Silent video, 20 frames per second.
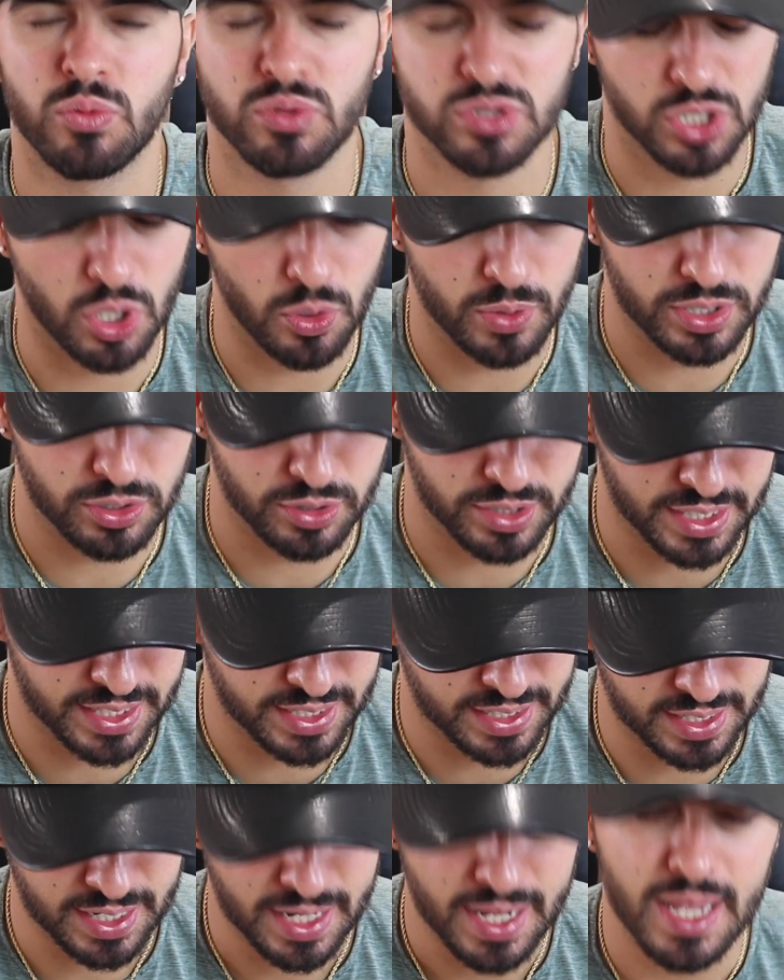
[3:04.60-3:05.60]
what's going on
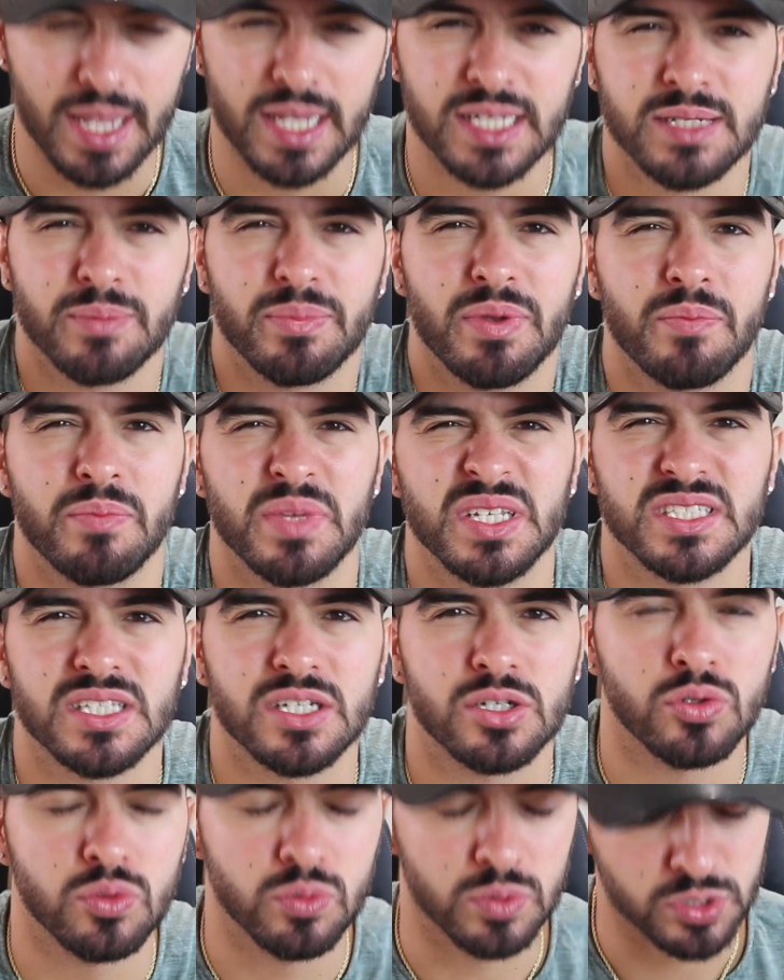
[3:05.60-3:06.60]
here. It's a bit
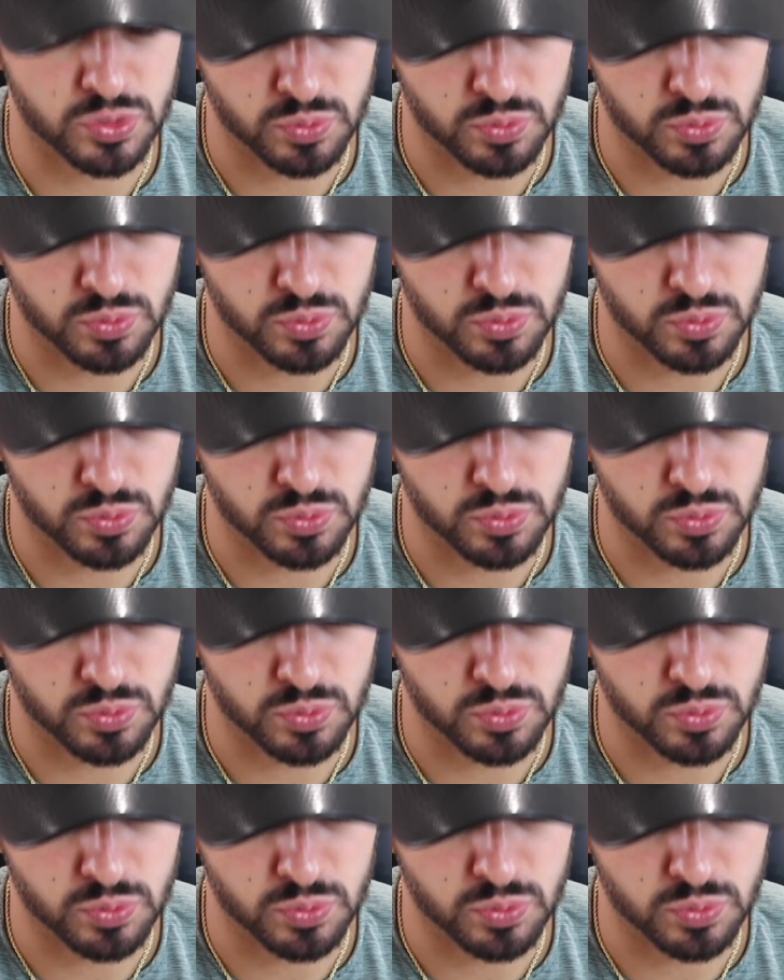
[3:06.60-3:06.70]
mystical